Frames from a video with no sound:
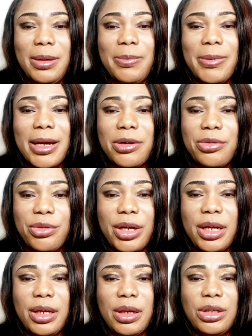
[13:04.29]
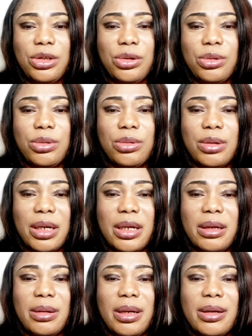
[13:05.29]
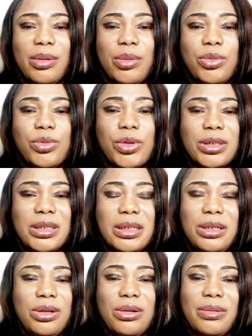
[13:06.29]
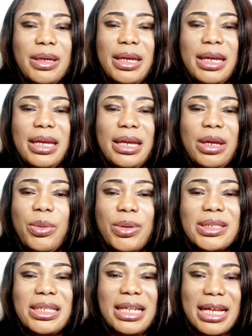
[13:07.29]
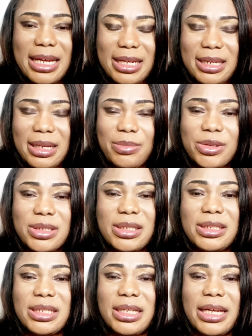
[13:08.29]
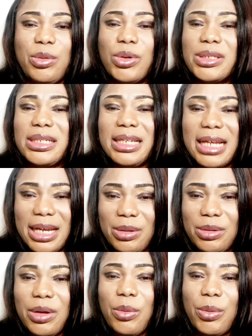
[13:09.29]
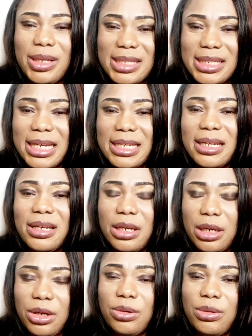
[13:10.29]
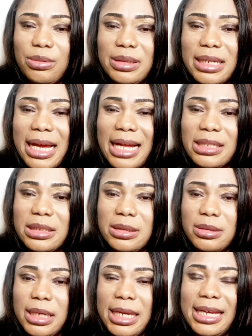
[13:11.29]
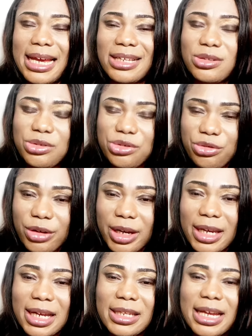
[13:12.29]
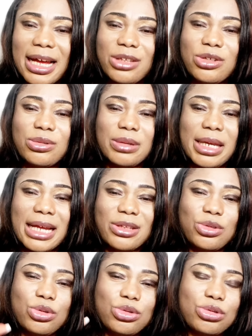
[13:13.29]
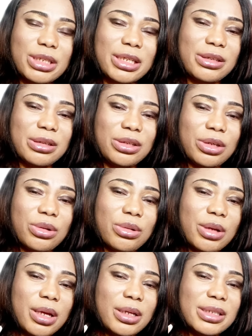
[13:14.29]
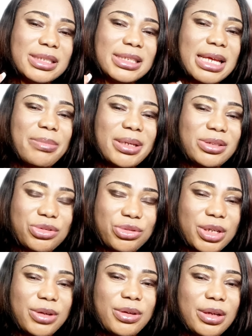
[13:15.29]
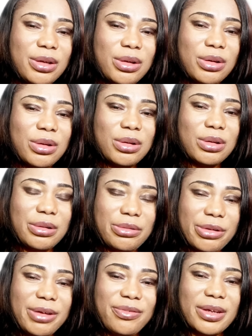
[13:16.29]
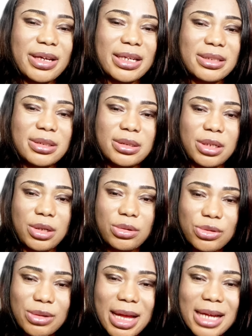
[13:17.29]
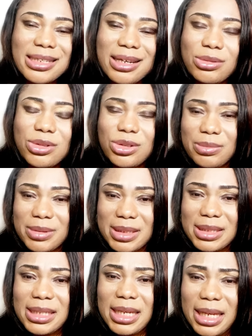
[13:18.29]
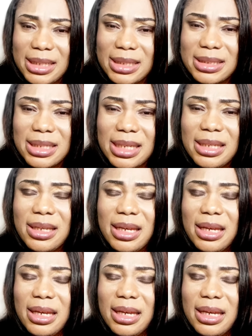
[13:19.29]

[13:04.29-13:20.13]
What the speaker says: Bakary, you know, was, you know, he wasn't lying. I'm not saying he's lying. He wasn't lying when he said, you know, he had to drink and he had to go to the, you know, cemetery, graveyard, you know, to act out some scenes in.